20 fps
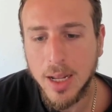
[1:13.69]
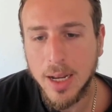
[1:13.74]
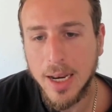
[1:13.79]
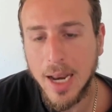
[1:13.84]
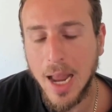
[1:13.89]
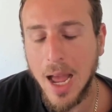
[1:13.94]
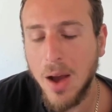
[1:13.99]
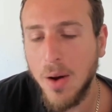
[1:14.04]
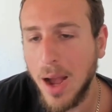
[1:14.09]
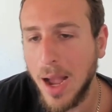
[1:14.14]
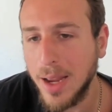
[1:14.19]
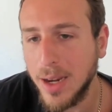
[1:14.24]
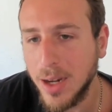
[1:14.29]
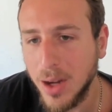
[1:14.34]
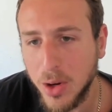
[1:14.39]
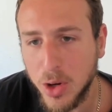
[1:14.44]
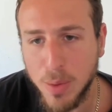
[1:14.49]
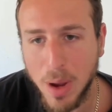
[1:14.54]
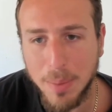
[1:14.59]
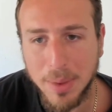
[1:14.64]
Now, I know
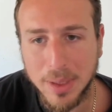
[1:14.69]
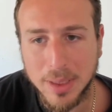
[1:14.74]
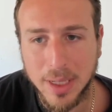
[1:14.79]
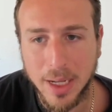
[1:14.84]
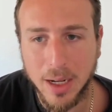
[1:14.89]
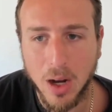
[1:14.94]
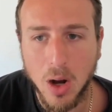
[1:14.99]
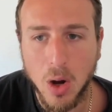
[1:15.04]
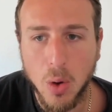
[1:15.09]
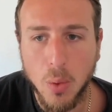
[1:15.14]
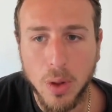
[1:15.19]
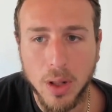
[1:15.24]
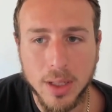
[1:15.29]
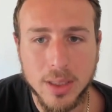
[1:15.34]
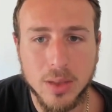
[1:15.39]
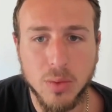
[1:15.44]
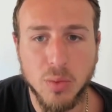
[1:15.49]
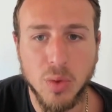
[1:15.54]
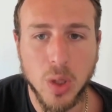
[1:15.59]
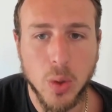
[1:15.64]
you might be saying, oh, well,
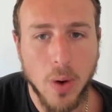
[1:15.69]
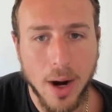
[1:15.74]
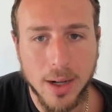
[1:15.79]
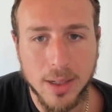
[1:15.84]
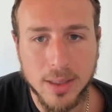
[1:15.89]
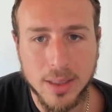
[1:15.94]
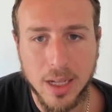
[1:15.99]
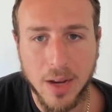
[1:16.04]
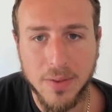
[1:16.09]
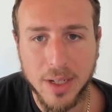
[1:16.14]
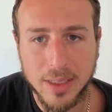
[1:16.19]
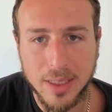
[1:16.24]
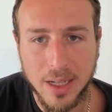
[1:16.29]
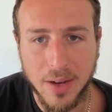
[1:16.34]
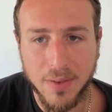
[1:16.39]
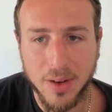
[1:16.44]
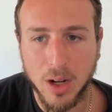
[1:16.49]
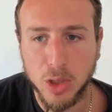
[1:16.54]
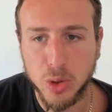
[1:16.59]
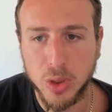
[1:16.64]
it required
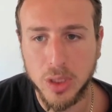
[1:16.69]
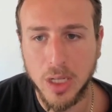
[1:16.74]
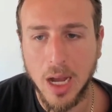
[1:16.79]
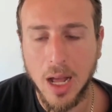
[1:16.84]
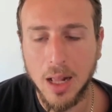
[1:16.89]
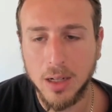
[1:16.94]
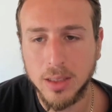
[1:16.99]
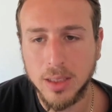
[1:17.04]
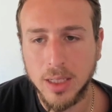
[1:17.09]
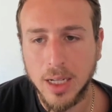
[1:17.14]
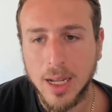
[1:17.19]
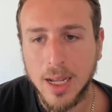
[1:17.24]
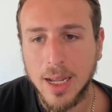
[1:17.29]
$7,700.